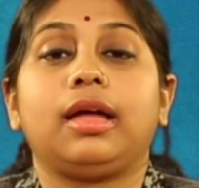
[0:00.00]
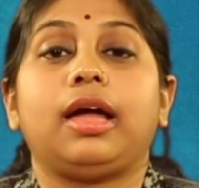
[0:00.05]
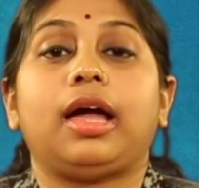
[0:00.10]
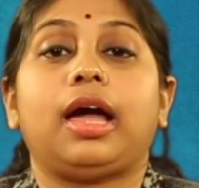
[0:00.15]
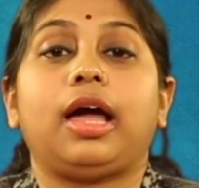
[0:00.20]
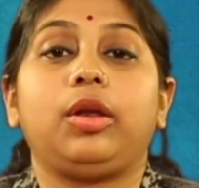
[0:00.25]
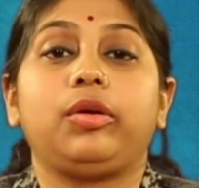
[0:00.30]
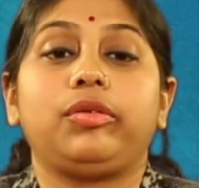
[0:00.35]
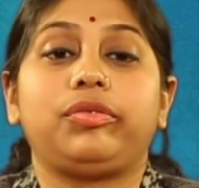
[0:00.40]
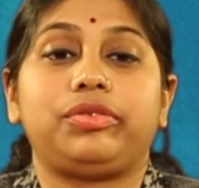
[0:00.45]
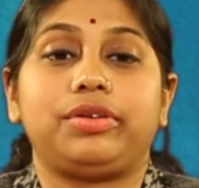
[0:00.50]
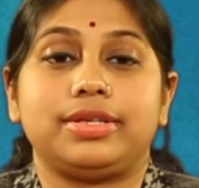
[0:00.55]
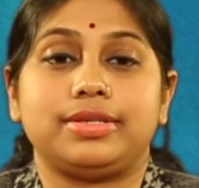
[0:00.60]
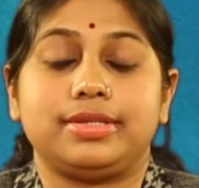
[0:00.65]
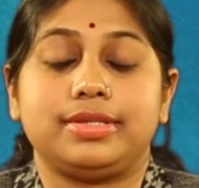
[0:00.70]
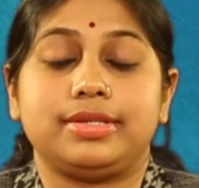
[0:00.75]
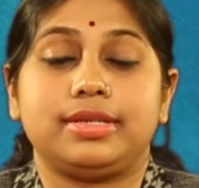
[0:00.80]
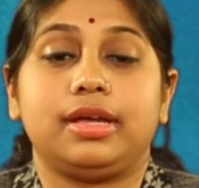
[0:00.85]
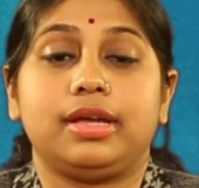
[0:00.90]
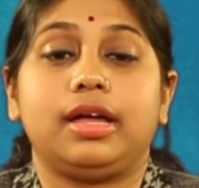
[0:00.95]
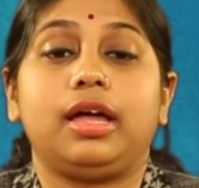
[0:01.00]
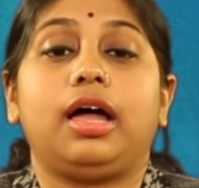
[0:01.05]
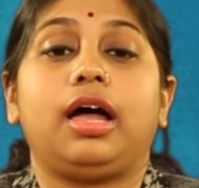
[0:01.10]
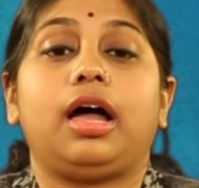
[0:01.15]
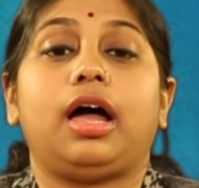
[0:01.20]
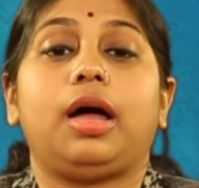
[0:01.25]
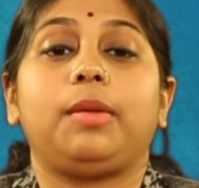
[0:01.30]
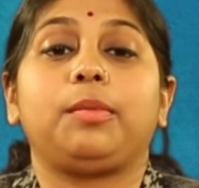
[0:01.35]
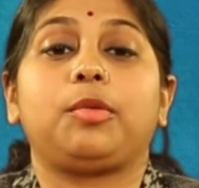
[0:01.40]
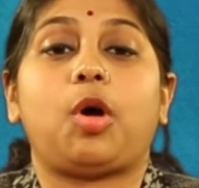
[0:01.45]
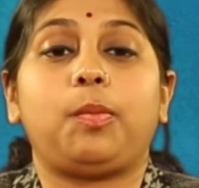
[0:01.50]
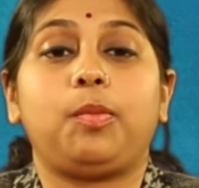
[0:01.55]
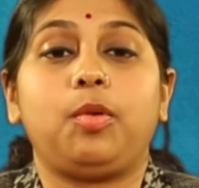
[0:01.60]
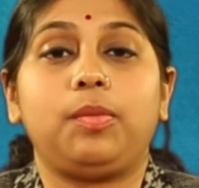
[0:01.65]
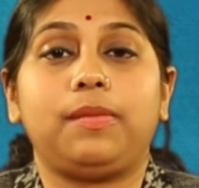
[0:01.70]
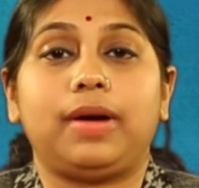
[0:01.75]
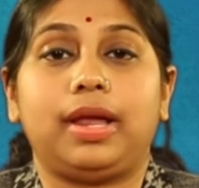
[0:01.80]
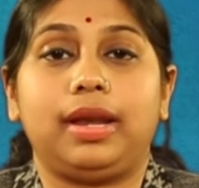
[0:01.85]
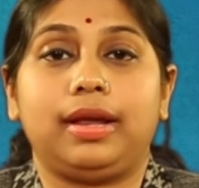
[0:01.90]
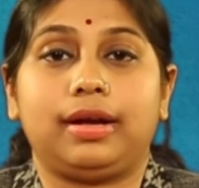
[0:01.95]
Hello friends, I am Kapou
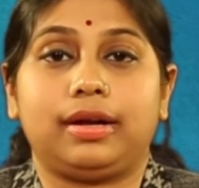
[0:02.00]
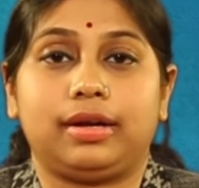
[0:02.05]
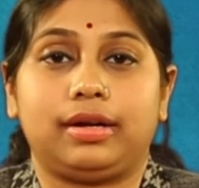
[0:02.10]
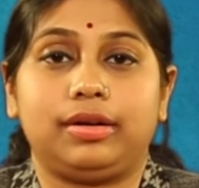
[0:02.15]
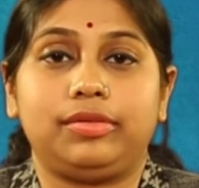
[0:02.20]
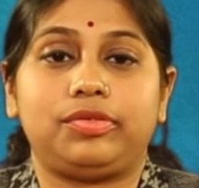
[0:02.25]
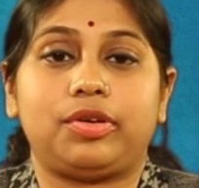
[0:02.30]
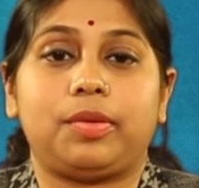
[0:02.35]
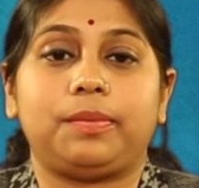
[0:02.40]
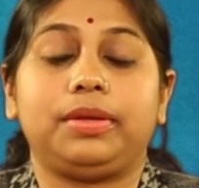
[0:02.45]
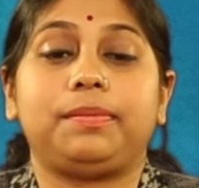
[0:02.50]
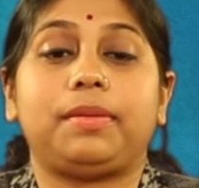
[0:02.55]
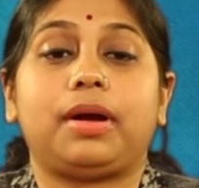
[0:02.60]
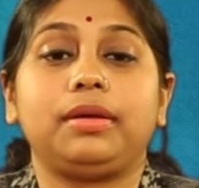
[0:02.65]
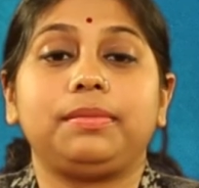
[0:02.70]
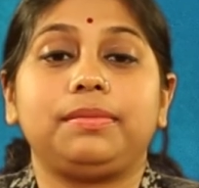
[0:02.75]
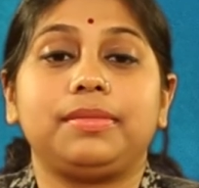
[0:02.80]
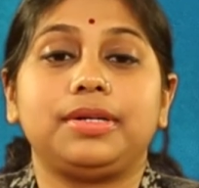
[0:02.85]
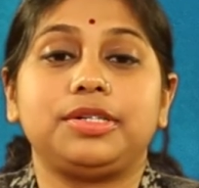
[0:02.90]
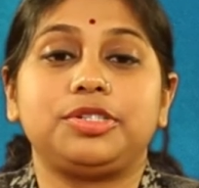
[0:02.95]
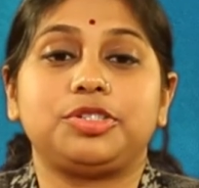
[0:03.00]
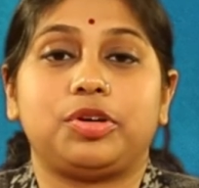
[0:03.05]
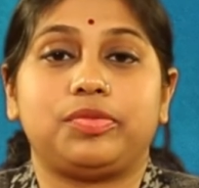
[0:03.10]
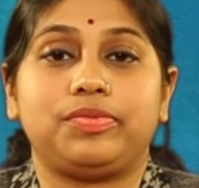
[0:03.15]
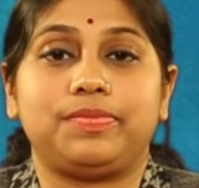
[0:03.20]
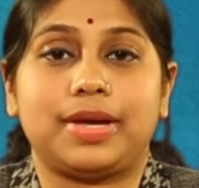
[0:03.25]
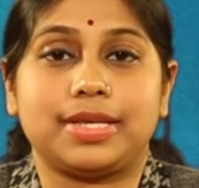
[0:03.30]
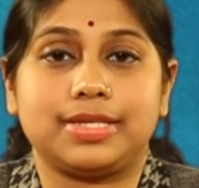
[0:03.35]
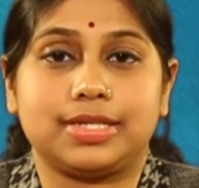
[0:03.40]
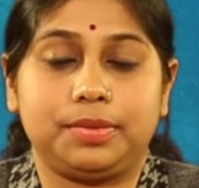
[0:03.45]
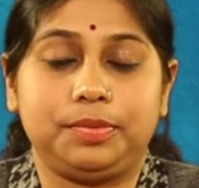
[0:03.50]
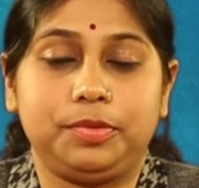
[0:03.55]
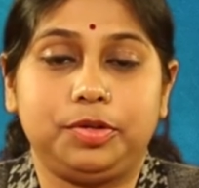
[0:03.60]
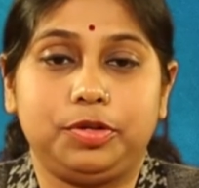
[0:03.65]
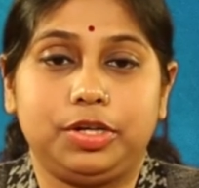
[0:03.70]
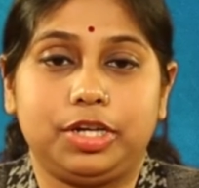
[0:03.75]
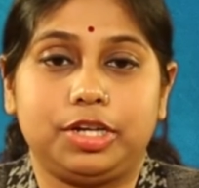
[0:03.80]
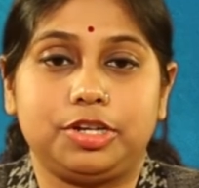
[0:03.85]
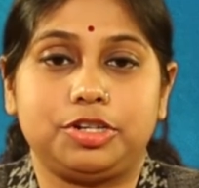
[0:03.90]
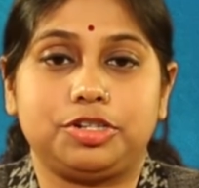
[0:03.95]
Malakar from Department of Mass
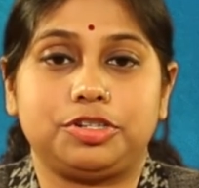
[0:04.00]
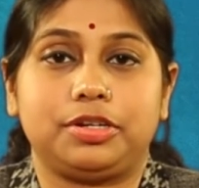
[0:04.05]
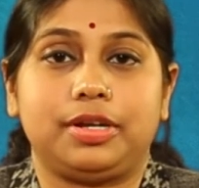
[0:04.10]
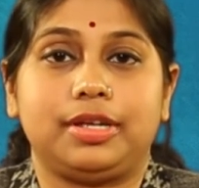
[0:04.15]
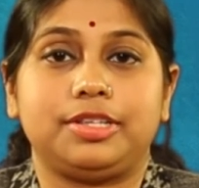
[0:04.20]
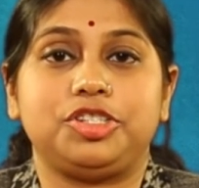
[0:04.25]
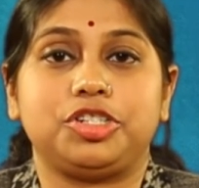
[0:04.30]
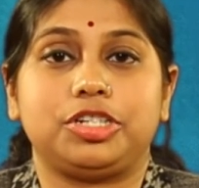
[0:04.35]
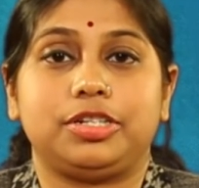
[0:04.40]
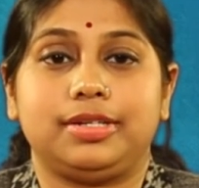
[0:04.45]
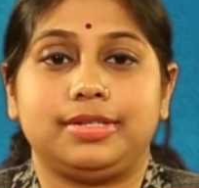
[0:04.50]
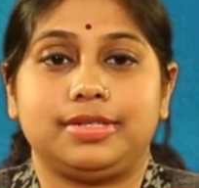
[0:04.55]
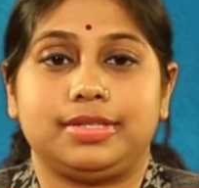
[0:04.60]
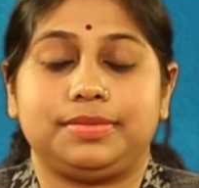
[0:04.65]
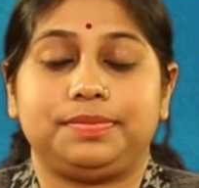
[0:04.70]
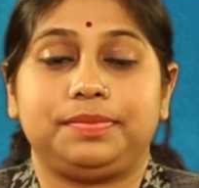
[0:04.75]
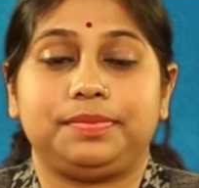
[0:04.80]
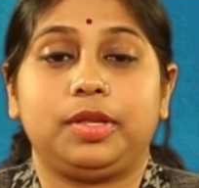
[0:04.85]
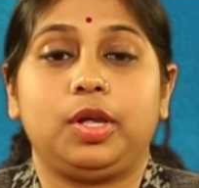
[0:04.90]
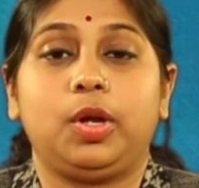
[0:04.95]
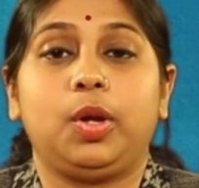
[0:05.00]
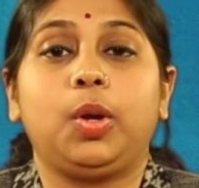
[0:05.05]
Communication and Journalism.